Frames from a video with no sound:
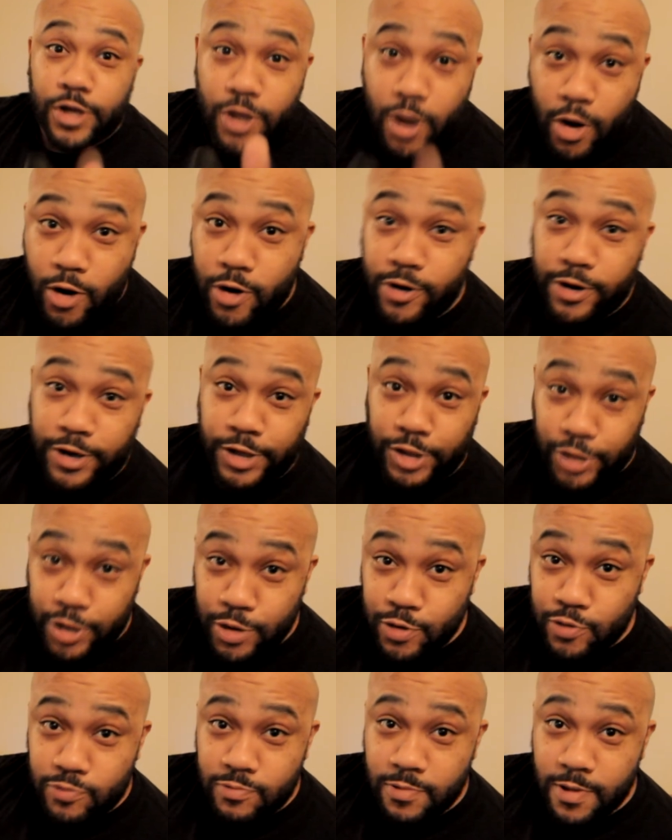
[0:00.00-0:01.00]
a current
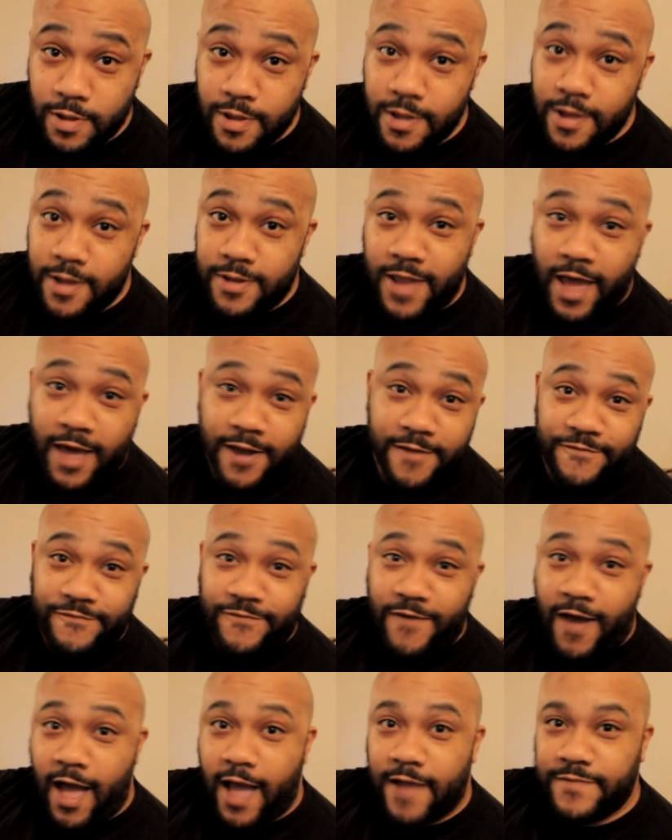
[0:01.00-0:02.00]
you, not a
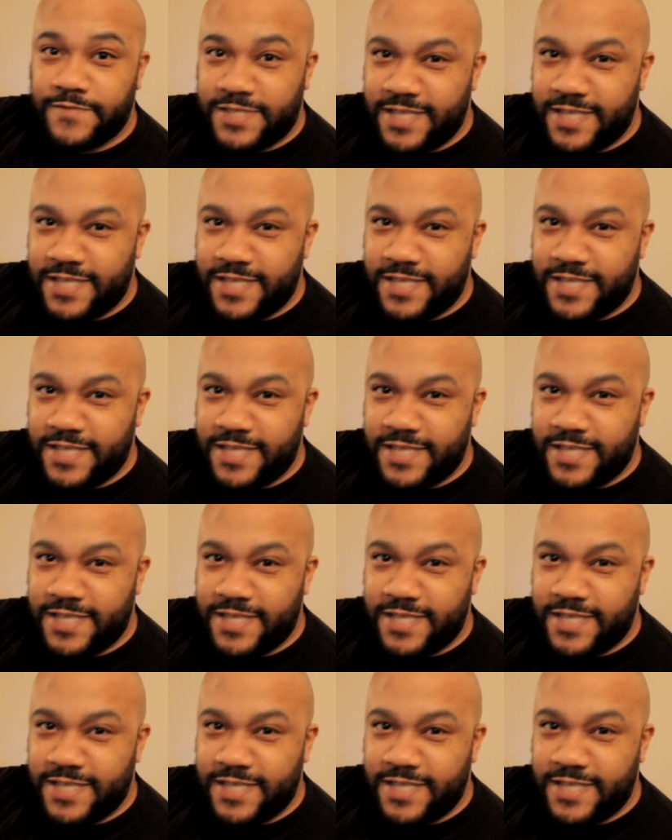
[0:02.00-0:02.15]
5,